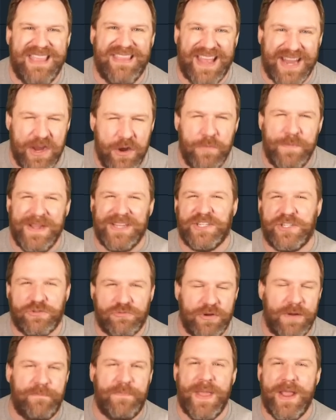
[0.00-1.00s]
Then you'd be
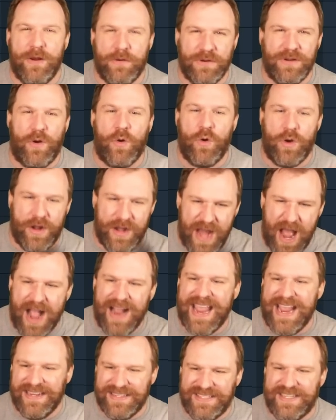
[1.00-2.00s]
stripping or
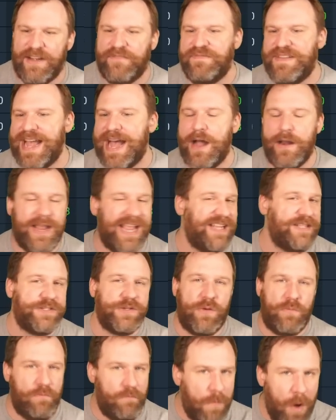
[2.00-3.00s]
knocking stuff down
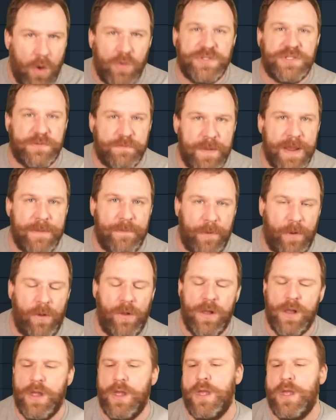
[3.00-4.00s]
against most people,